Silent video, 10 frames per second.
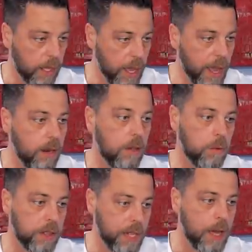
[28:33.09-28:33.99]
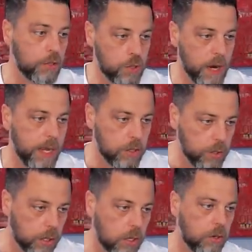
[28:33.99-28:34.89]
Again, without trying
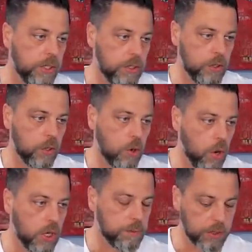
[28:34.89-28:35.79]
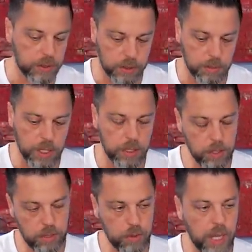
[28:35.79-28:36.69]
to increase your cost, because the minute
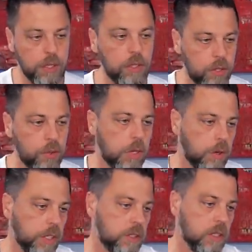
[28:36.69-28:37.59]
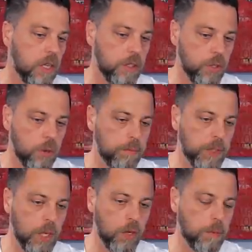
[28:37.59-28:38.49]
you do that, you do increase your,
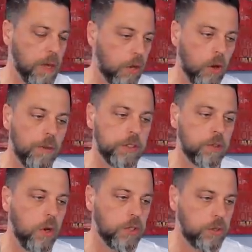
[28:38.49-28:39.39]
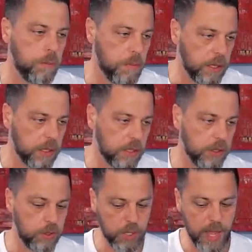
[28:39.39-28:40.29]
you know, your back office costs
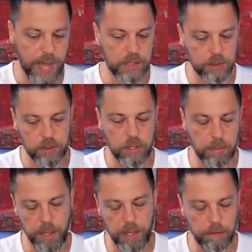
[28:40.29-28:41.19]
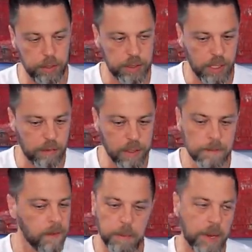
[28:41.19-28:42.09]
tremendously, so it has to sort of pay for
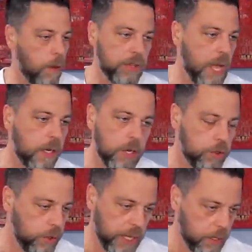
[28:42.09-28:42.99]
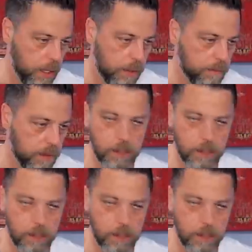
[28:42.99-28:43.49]
itself. But I would not go to an A D.